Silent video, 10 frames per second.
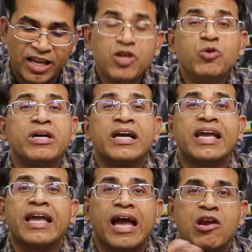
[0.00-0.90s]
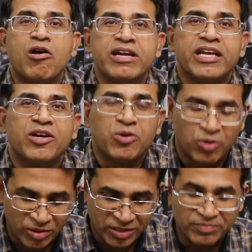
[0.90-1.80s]
you cannot
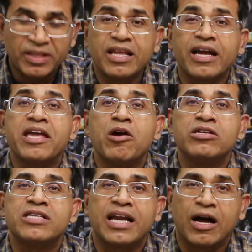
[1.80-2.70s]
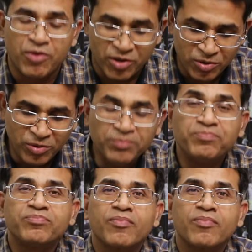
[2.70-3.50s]
ignore the chaos around you.